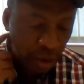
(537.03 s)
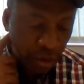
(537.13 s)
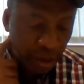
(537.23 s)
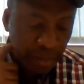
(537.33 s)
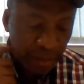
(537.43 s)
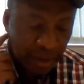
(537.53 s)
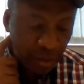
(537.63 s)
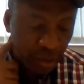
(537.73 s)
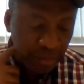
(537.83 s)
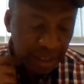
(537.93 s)
repayments
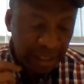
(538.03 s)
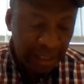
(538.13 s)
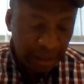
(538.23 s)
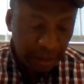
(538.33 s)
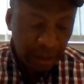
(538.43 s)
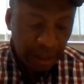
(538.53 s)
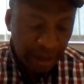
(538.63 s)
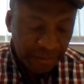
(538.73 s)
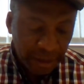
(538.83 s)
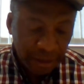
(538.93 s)
will begin
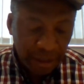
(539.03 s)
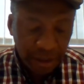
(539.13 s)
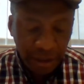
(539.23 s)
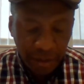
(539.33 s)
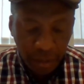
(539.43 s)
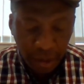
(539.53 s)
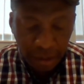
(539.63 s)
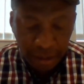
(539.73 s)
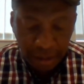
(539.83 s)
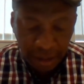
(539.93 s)
after the 13th
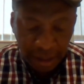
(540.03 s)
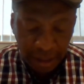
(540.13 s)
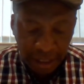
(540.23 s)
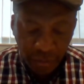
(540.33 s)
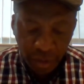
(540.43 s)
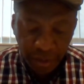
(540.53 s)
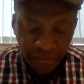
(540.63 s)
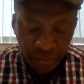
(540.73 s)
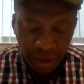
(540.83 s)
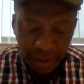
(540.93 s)
month and will be
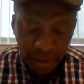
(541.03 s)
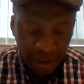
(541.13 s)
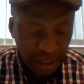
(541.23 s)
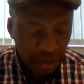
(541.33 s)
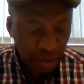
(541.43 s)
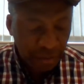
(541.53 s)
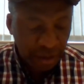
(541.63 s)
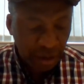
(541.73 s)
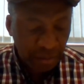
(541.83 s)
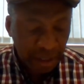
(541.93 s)
fully amortized over
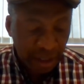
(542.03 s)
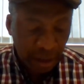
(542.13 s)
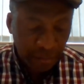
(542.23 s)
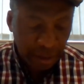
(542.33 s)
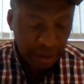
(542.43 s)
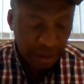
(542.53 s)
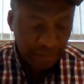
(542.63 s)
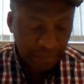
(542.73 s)
the remainder of the term.